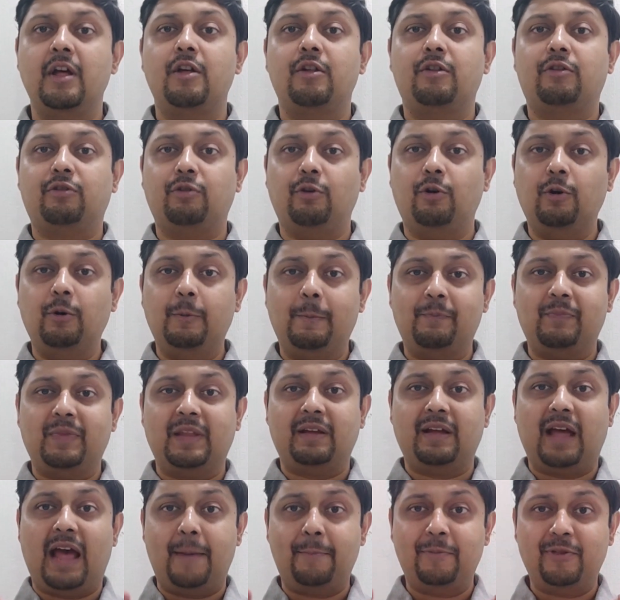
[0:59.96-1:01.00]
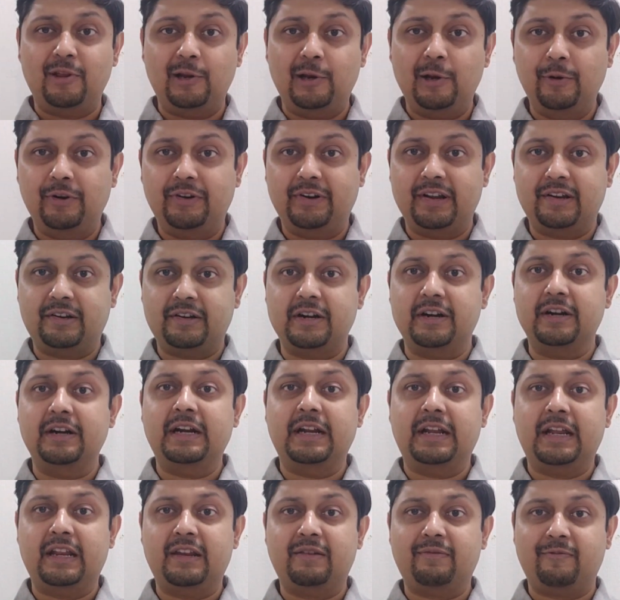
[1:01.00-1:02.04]
So absolute return
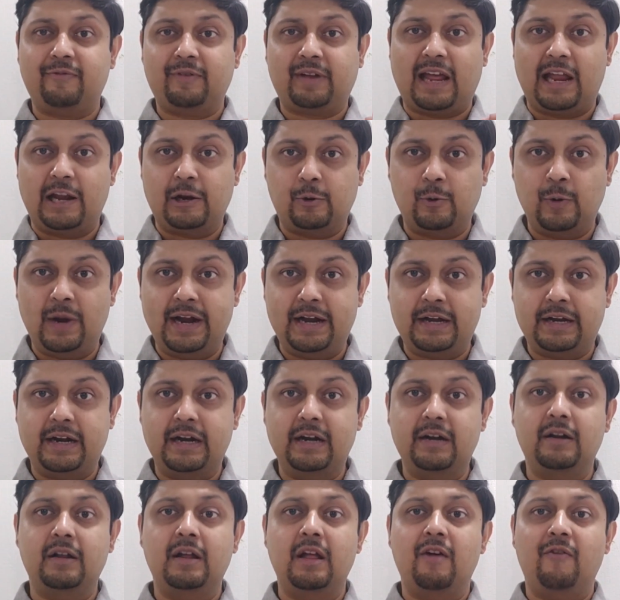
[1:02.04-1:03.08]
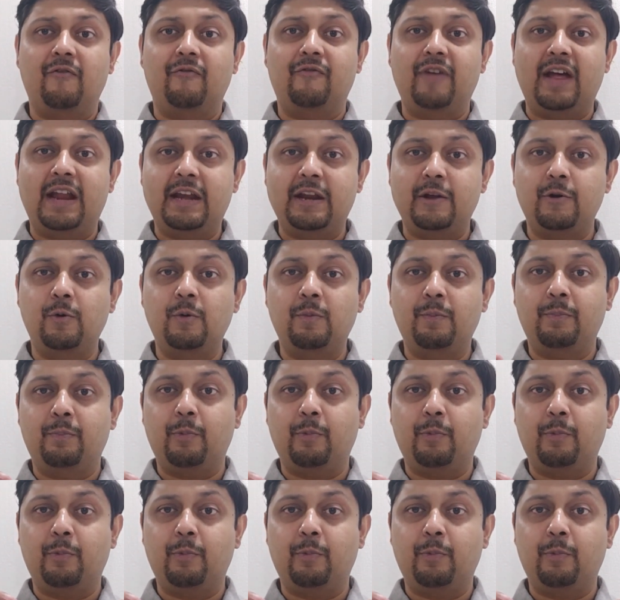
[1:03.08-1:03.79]
is calculated when you